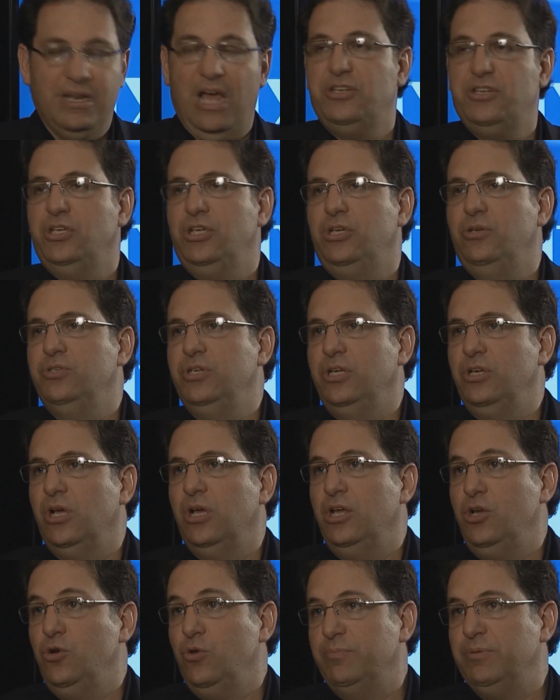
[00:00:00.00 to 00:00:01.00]
not to using
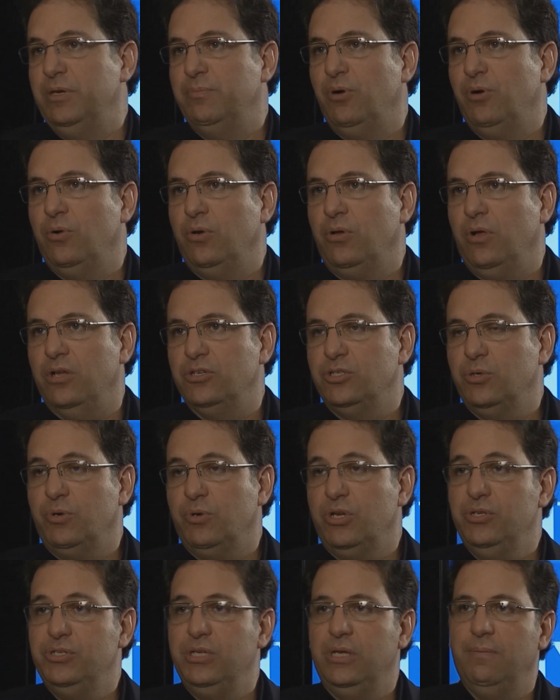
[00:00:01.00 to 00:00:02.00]
encrypted protocol. So
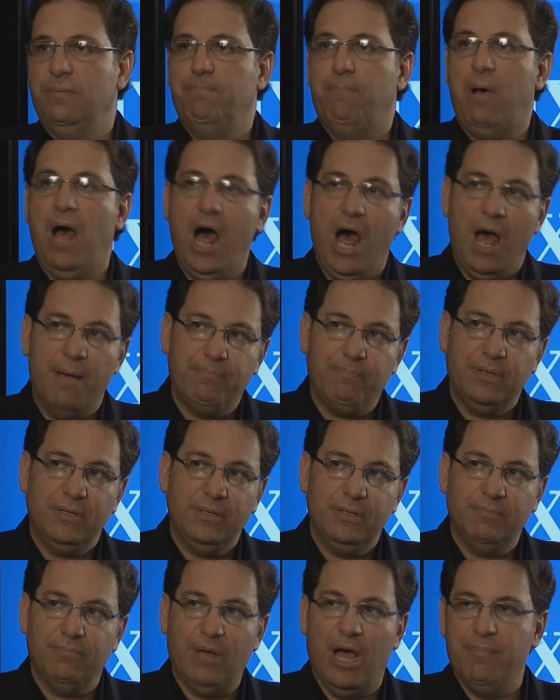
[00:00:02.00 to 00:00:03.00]
we're using POP,
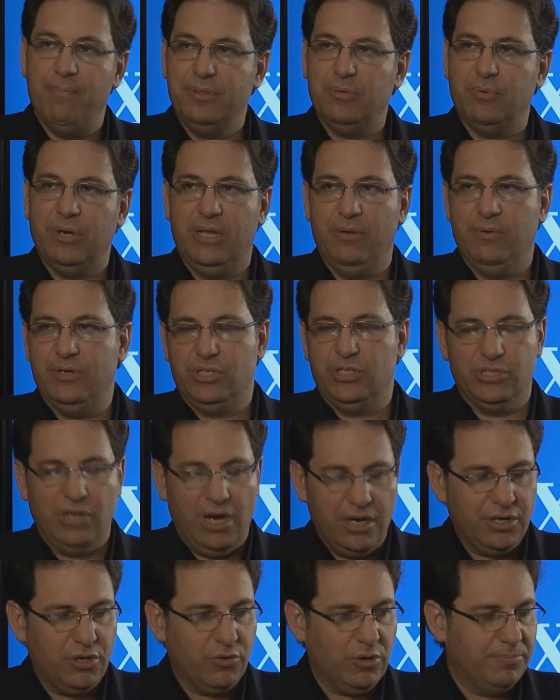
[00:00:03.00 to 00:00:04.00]
mm-hmm. POP three, which is
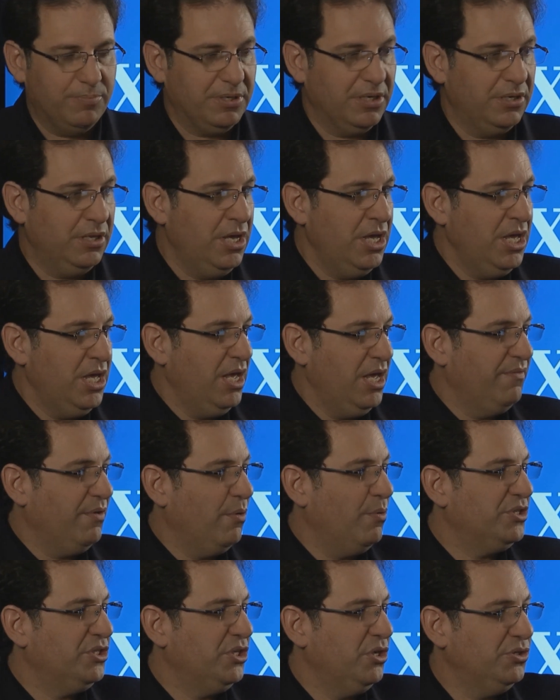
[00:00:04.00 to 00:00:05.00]
not encrypted. Right. If
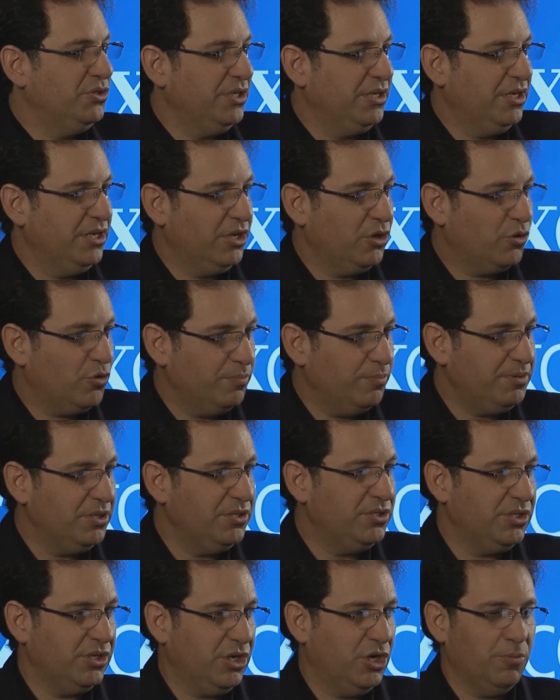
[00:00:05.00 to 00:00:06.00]
it was using an
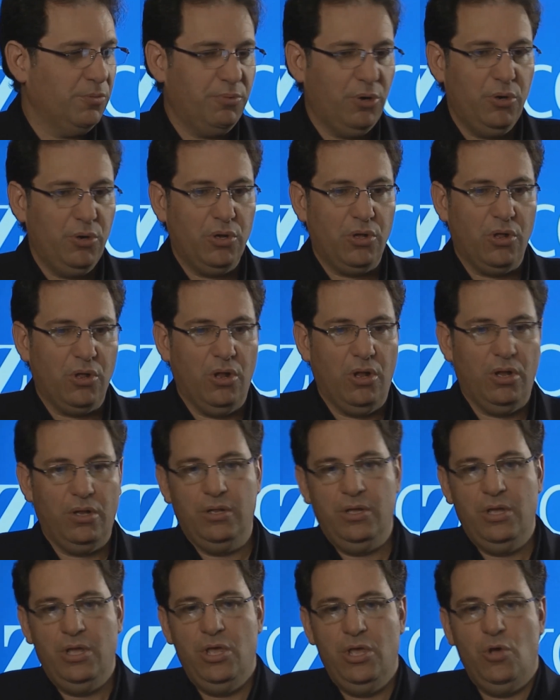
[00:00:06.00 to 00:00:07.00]
encrypted secure
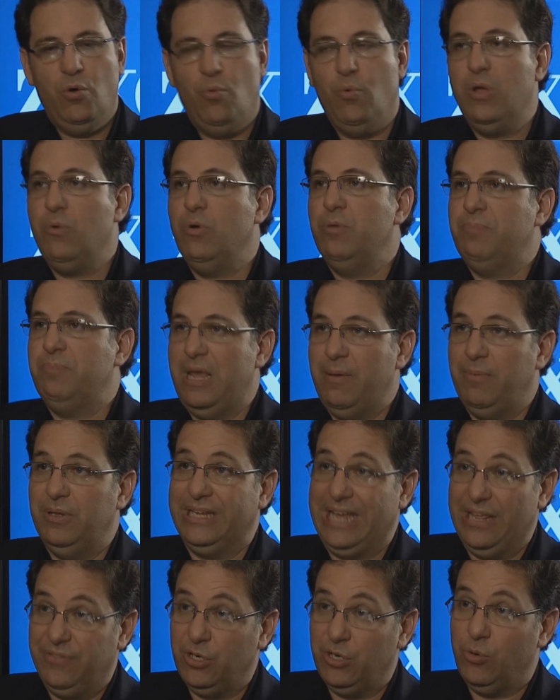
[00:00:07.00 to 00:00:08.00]
protocol, we wouldn't be able
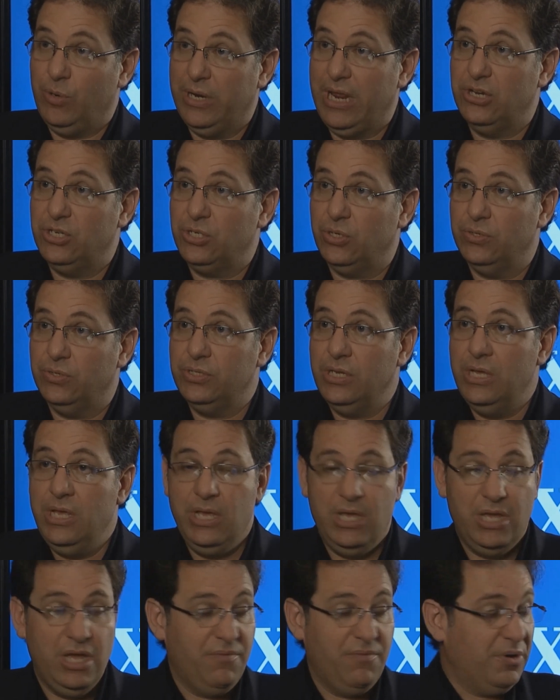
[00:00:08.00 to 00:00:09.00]
to get the credentials.
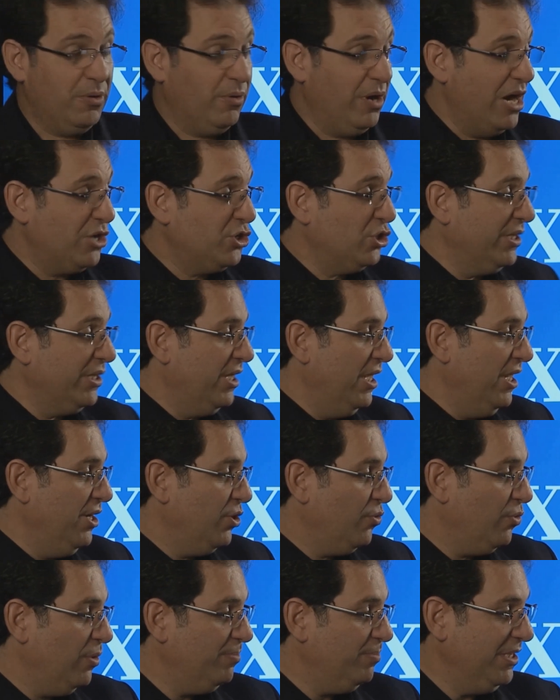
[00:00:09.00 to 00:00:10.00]
If we were actually
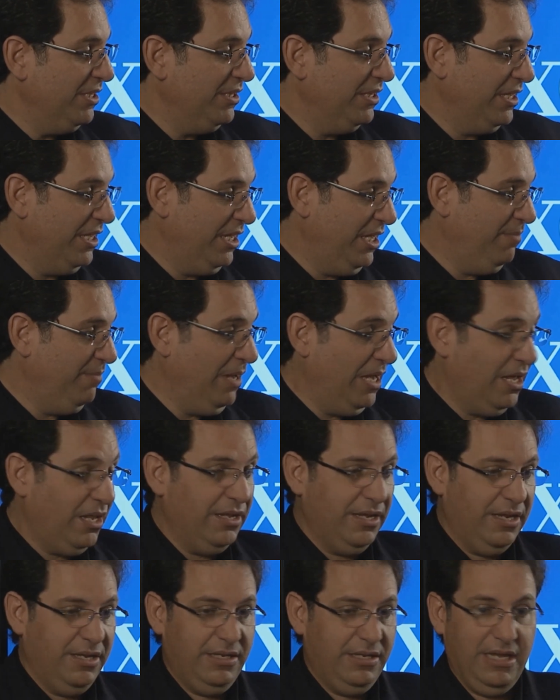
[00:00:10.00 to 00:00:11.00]
encrypting the
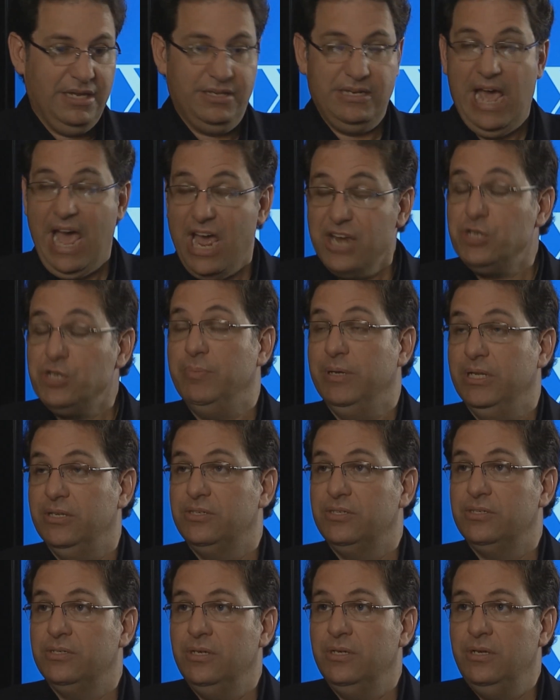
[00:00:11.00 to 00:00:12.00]
email and the
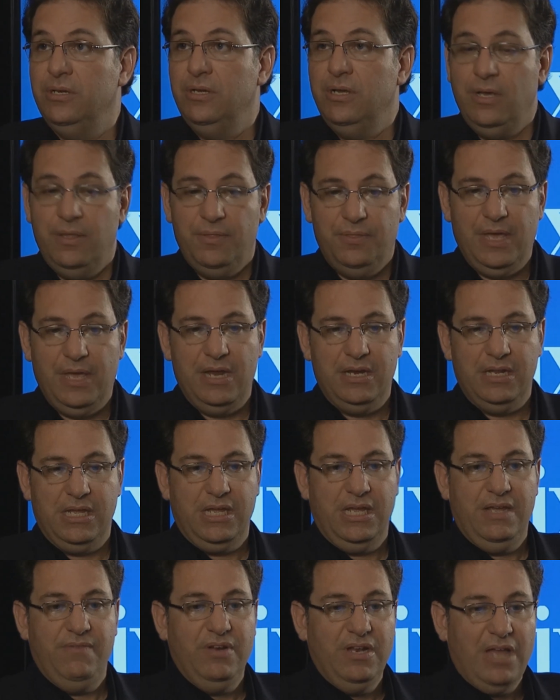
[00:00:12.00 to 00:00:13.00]
attachments, mm-hmm. then
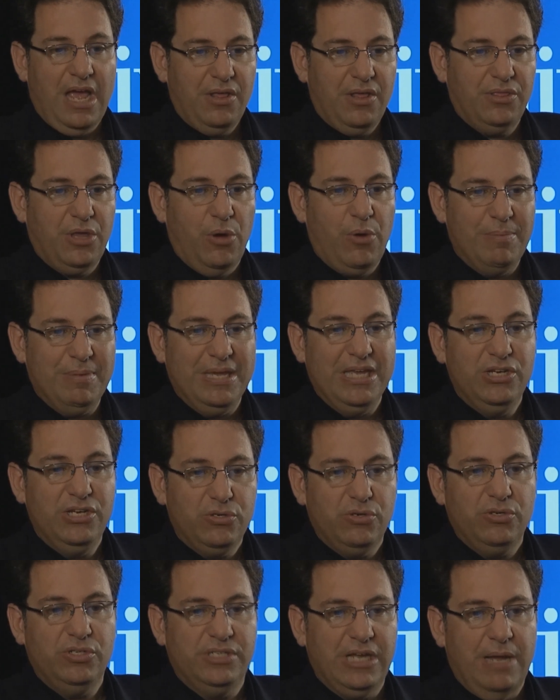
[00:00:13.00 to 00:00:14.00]
even though I'm
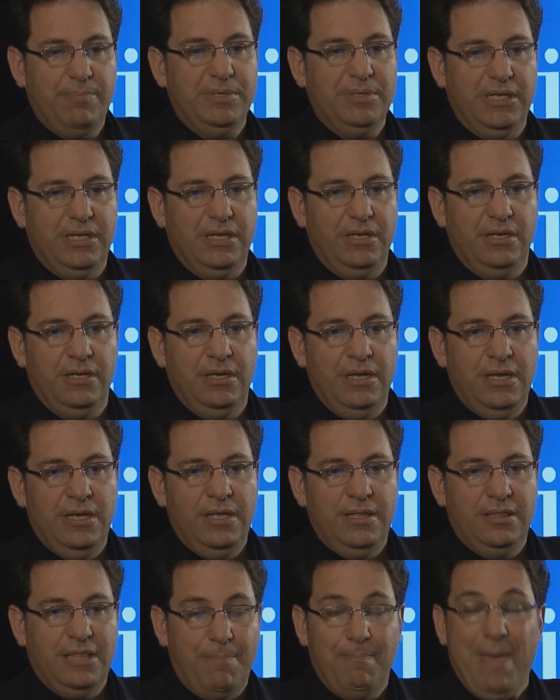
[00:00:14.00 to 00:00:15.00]
intercepting
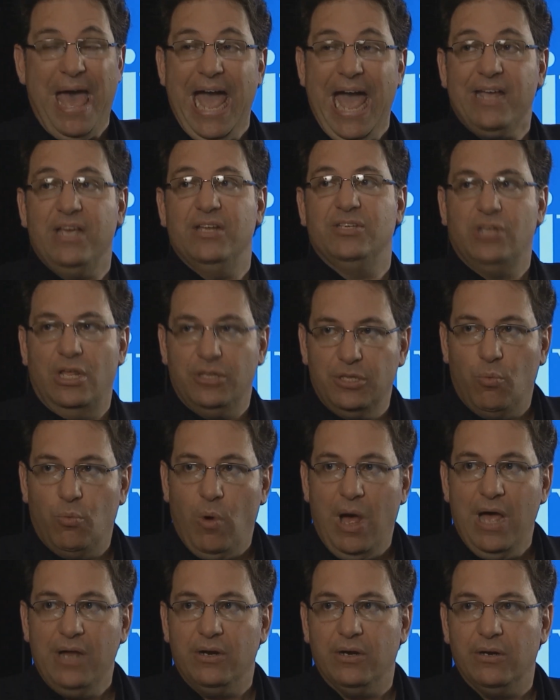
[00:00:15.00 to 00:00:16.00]
the packets on the
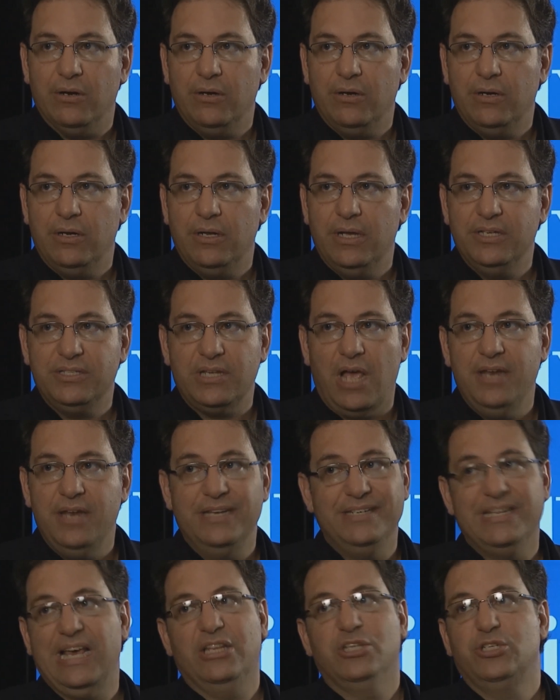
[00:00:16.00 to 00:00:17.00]
wire, it's
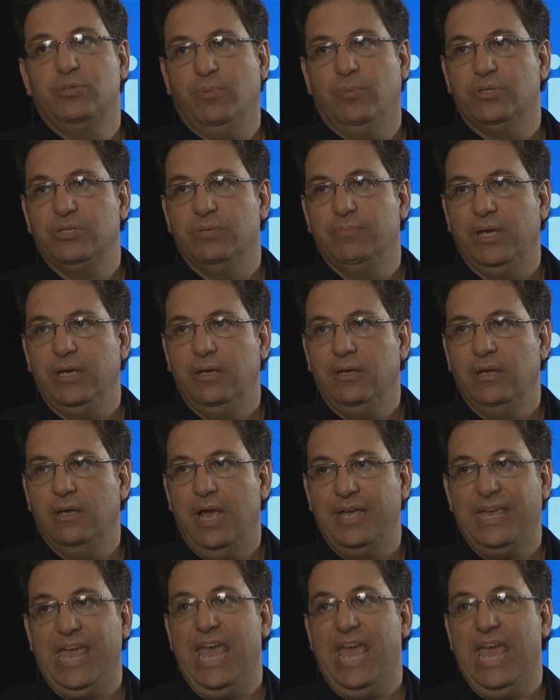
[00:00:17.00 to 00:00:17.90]
unintelligible to me. Right. I